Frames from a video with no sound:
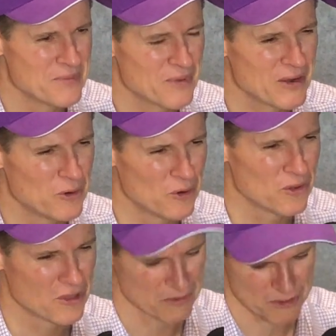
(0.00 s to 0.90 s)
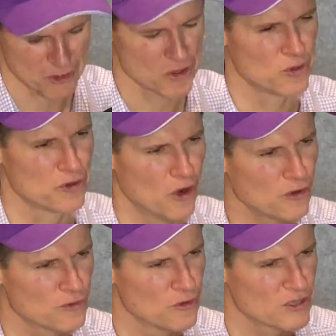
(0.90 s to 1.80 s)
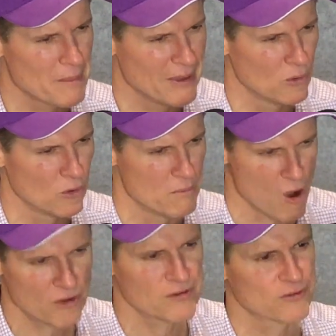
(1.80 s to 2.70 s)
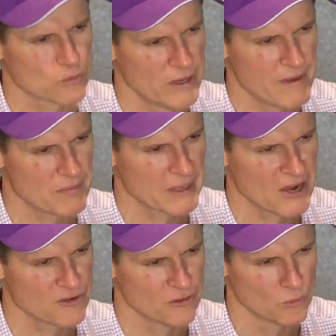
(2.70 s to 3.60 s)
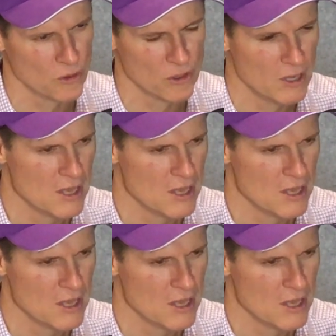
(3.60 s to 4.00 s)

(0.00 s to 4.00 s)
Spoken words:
When all the Google Docs first came out, all the Microsoft suite of applications were